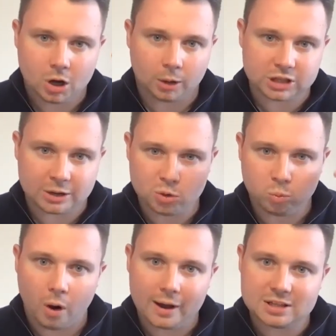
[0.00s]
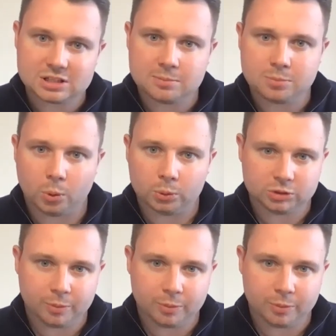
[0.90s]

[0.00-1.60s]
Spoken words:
I'll tell you why it's important,